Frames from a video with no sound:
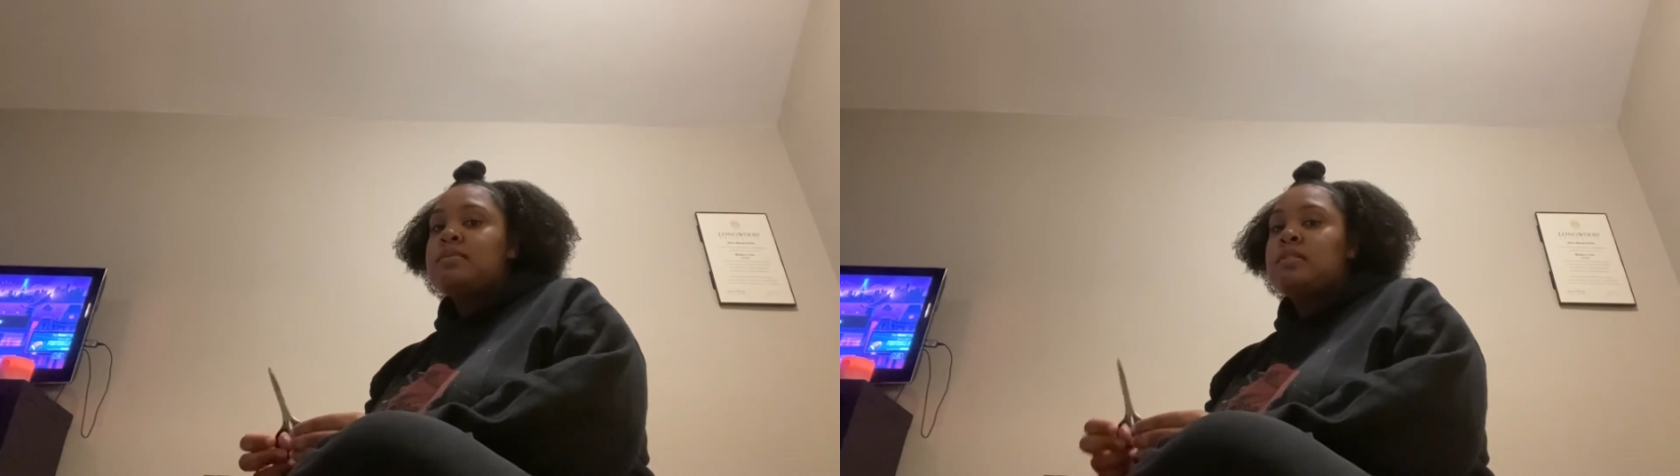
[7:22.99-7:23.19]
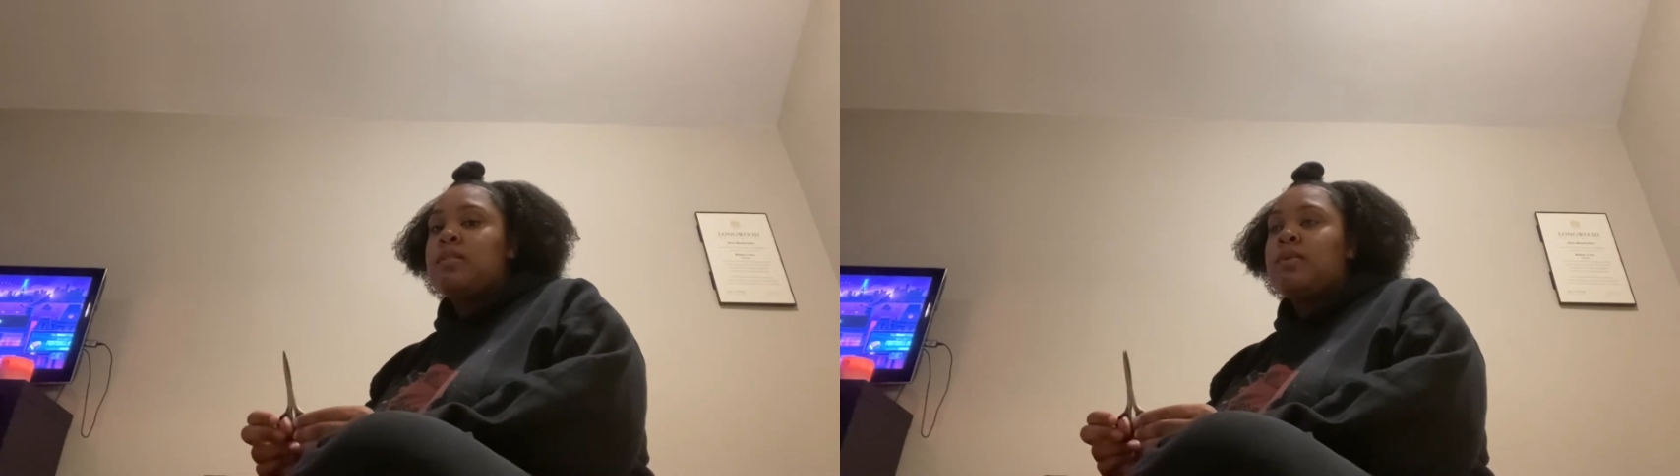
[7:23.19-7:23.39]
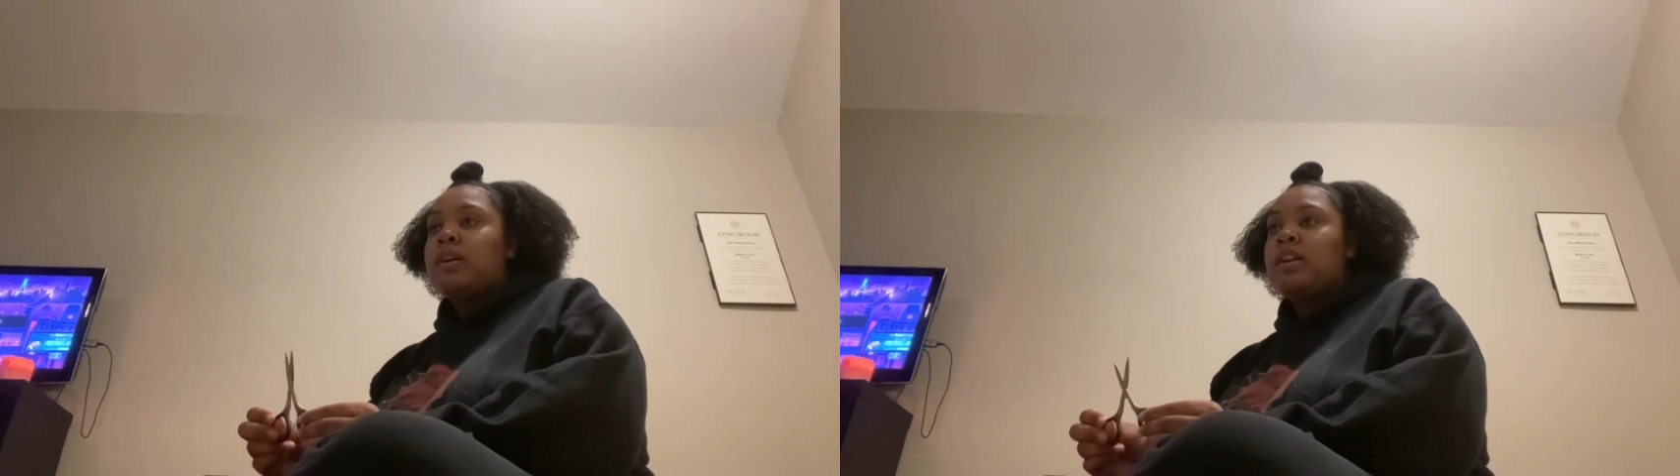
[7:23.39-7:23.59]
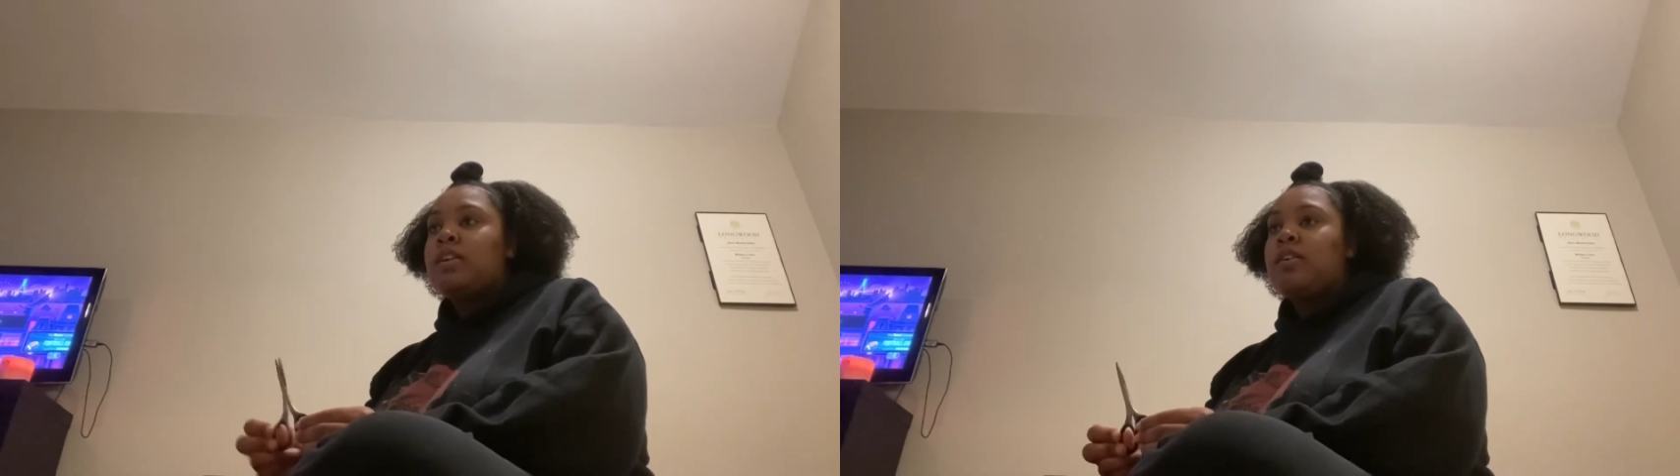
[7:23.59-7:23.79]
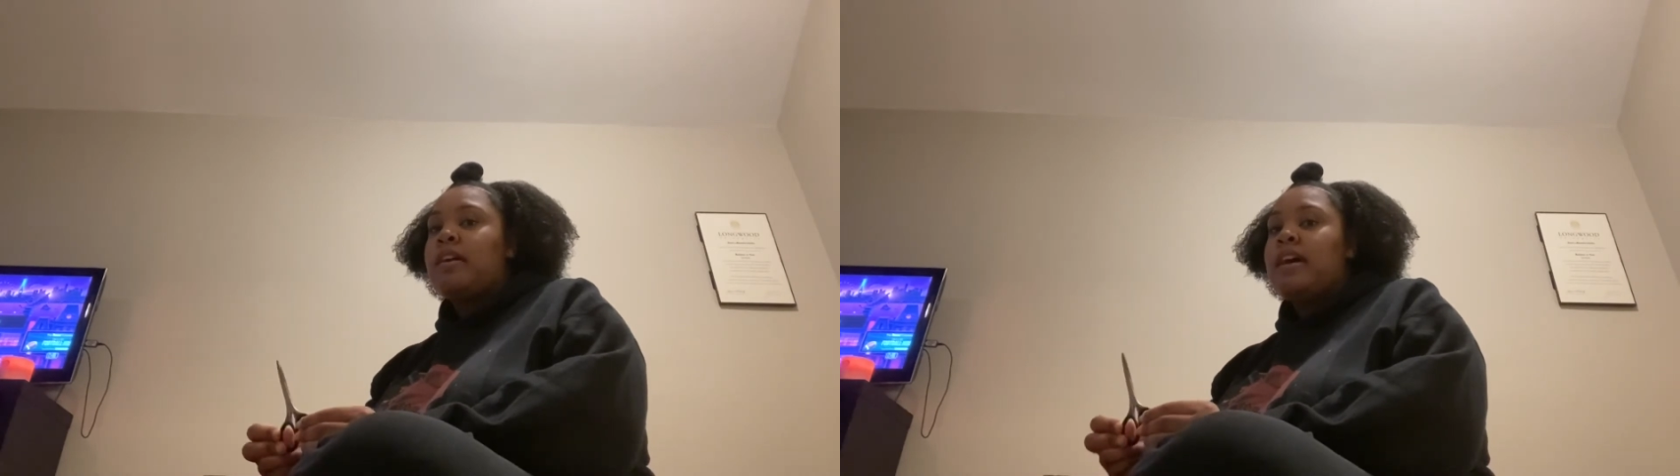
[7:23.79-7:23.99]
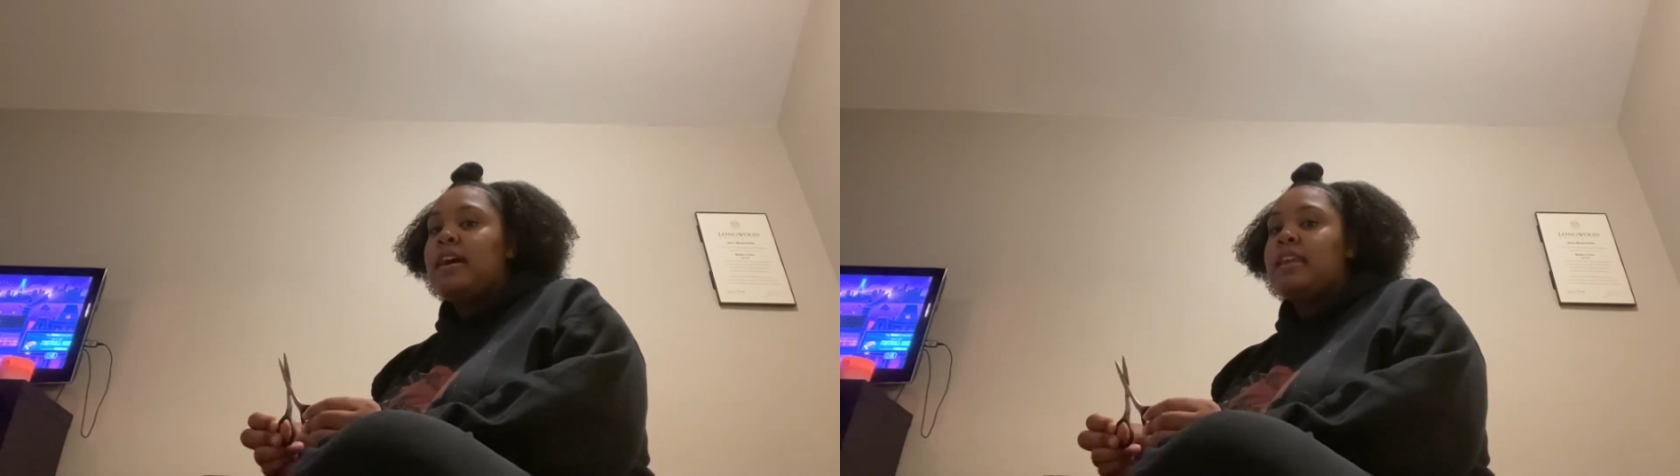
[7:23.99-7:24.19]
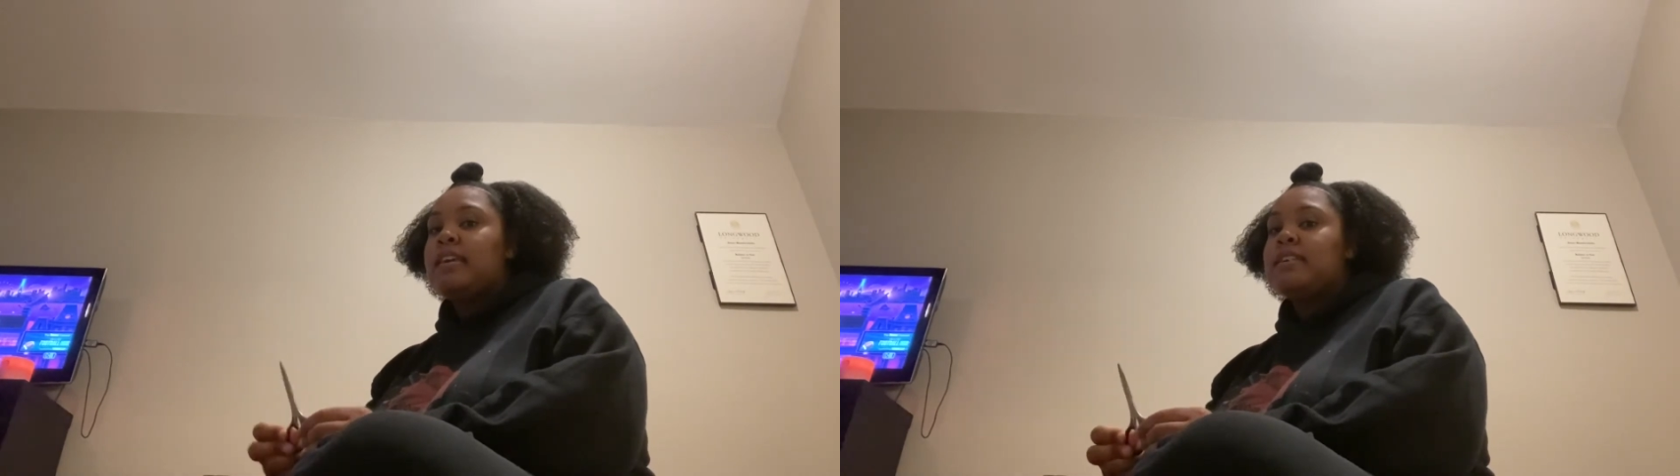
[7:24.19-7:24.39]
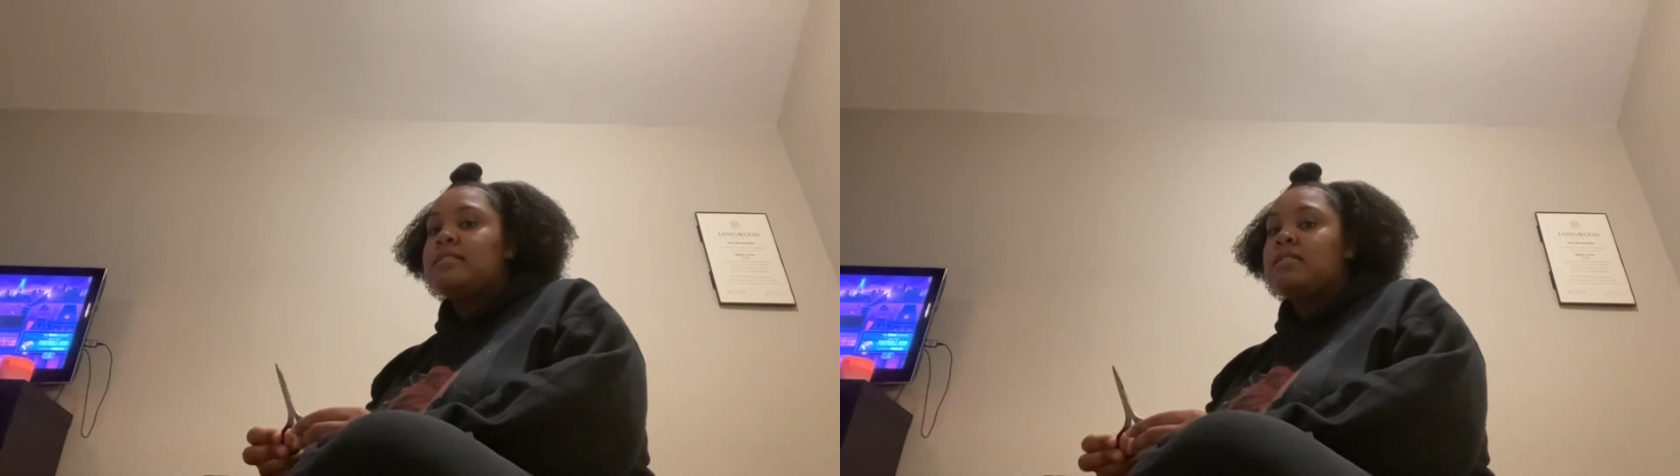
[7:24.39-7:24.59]
So we're gonna go ahead and
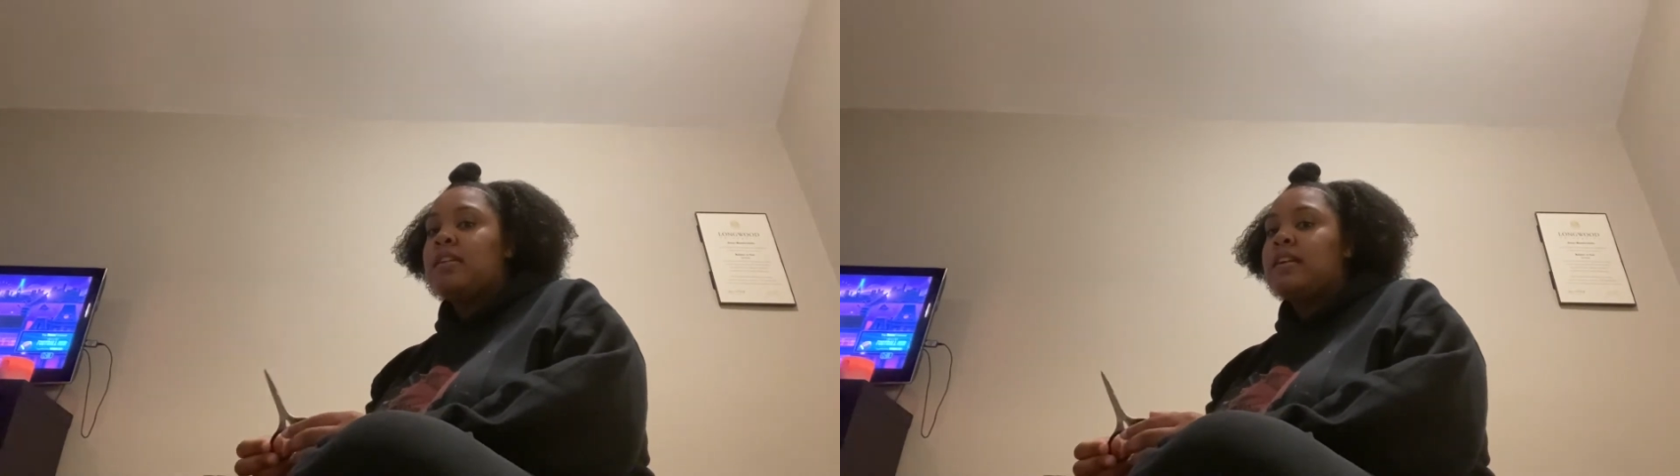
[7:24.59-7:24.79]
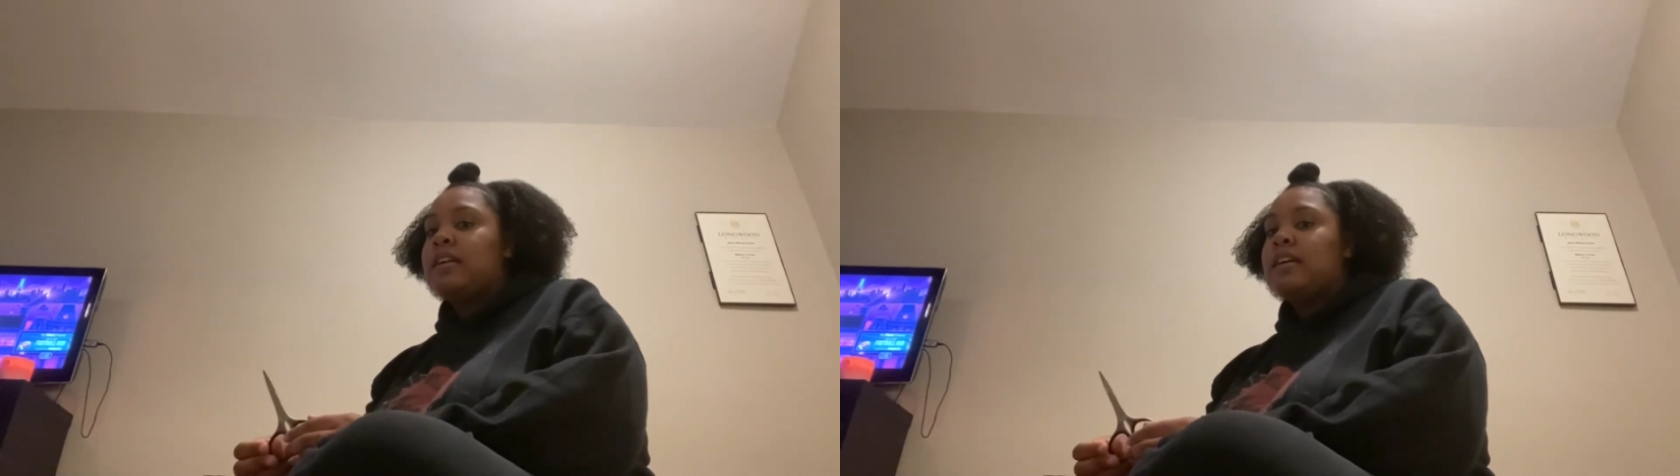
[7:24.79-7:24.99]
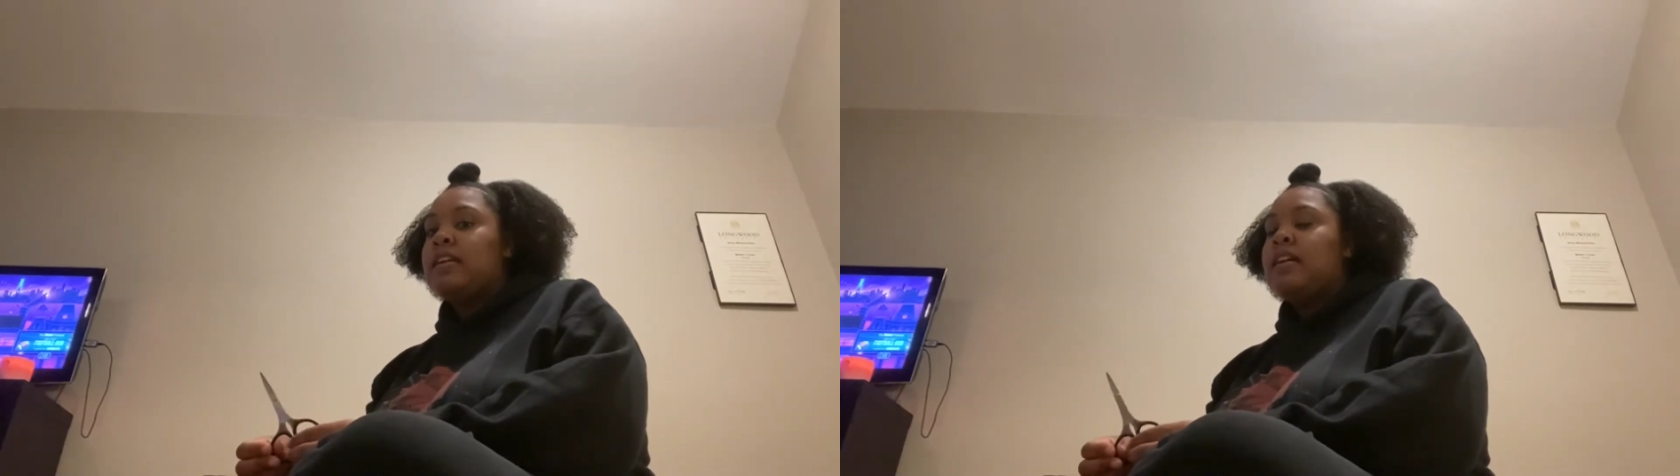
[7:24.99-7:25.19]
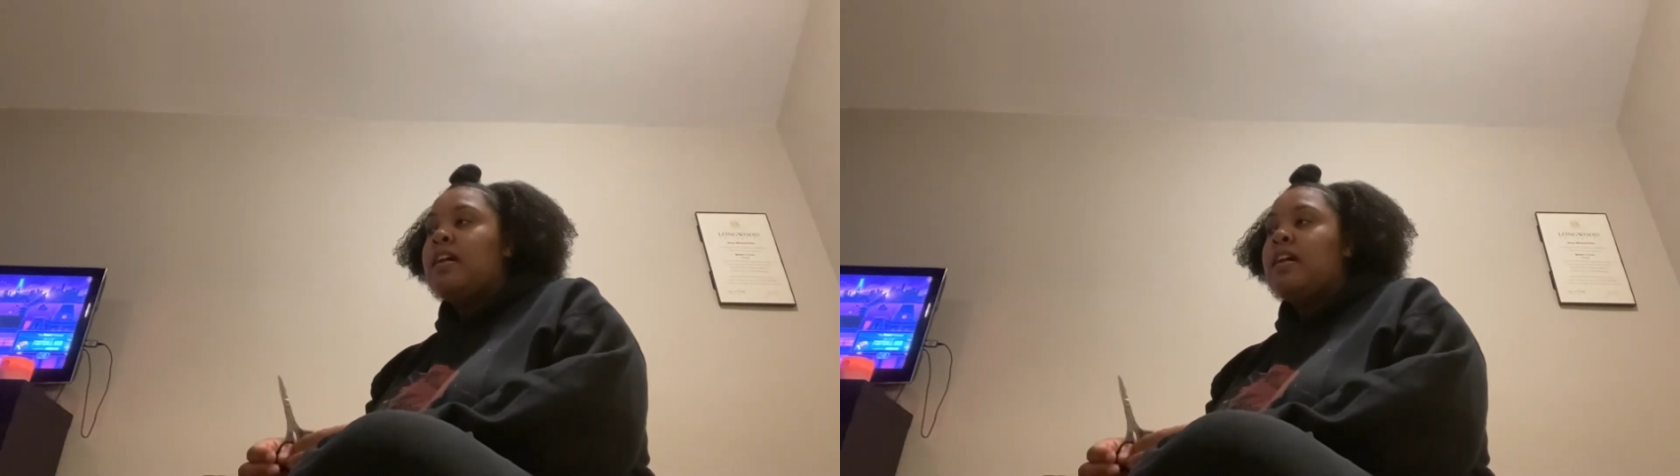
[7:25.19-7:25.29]
get started